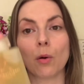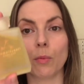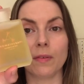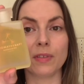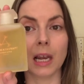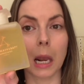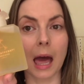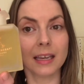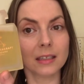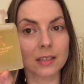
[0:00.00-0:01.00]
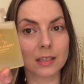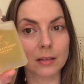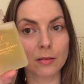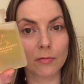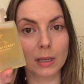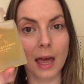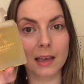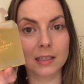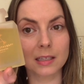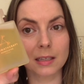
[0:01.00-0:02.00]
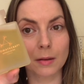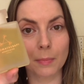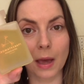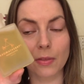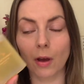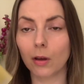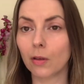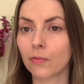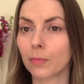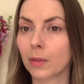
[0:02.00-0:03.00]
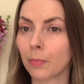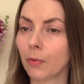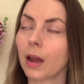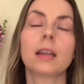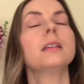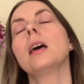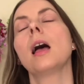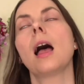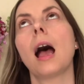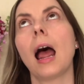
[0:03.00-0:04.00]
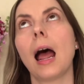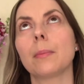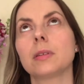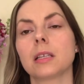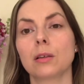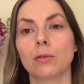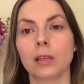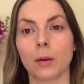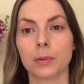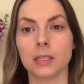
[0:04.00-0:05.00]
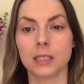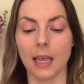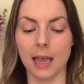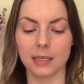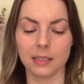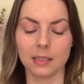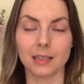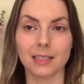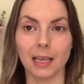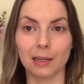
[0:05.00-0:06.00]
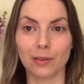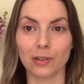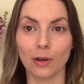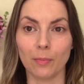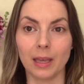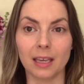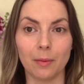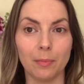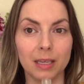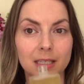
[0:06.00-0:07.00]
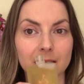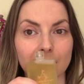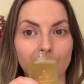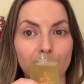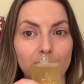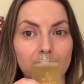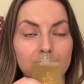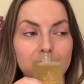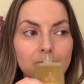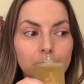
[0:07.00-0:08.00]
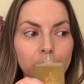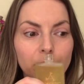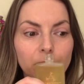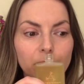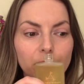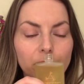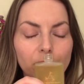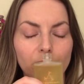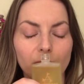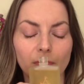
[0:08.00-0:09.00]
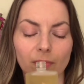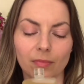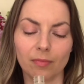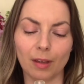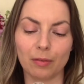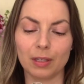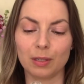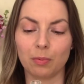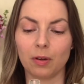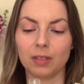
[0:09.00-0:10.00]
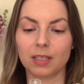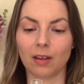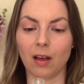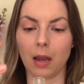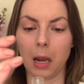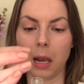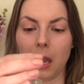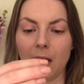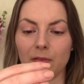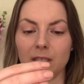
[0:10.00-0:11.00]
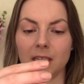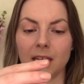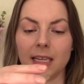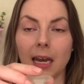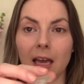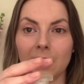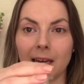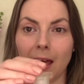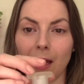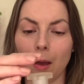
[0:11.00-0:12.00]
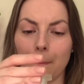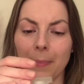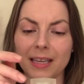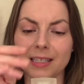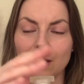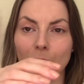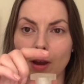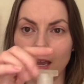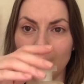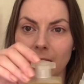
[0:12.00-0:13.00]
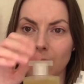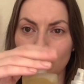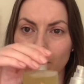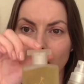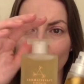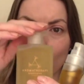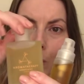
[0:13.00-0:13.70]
with the Light Relax bath oil from the brand, absolutely obsessed. Sadly, they don't make a mist of this. Now, this one has got lavender, ylang ylang, and pettigrain, my